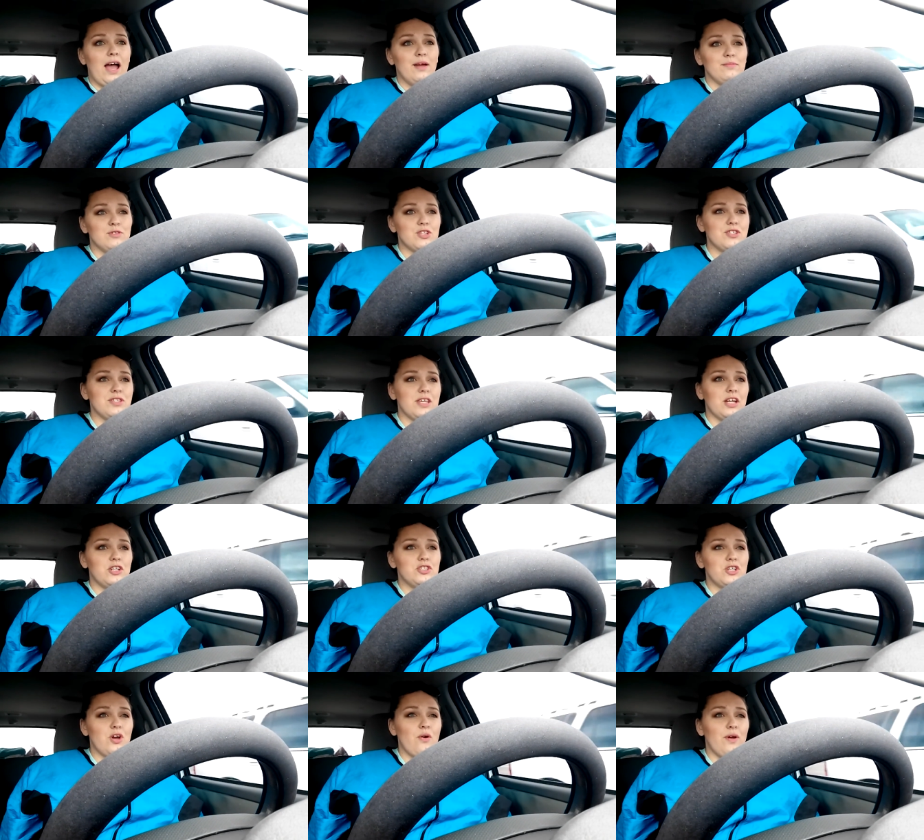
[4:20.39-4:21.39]
I'm just
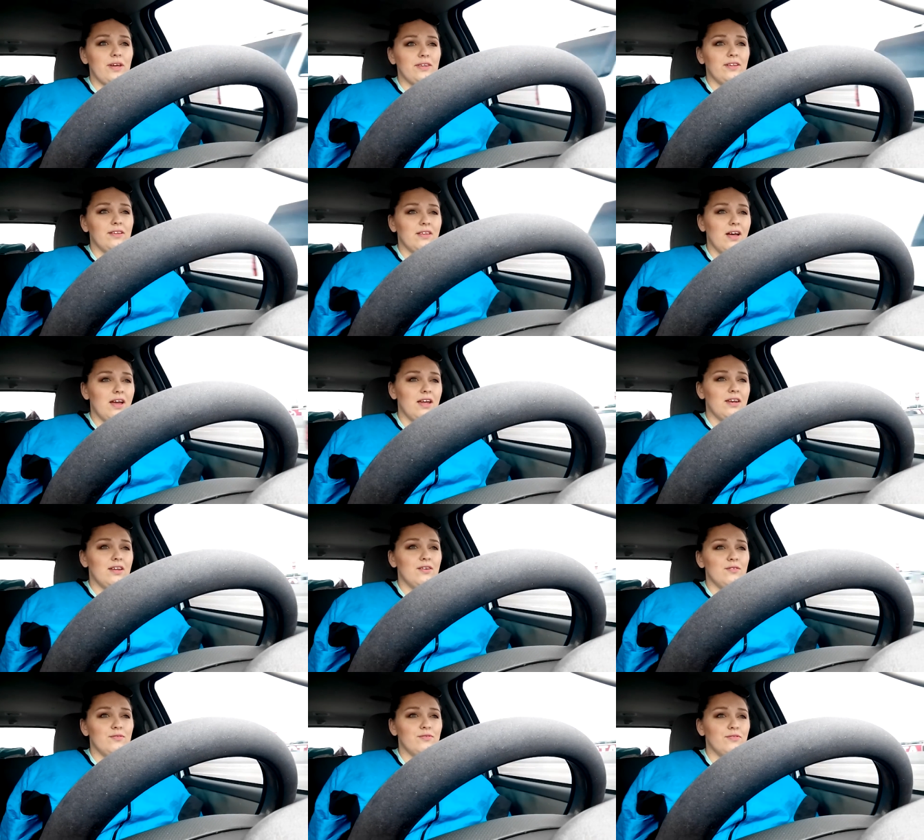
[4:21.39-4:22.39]
towing the
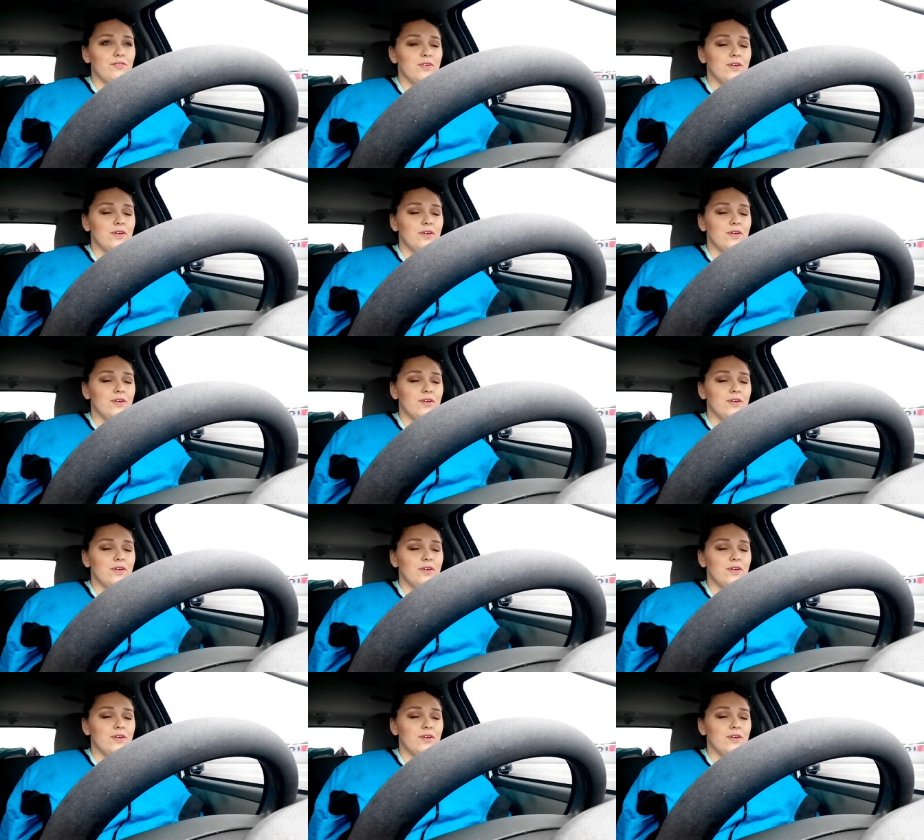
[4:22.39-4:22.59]
line of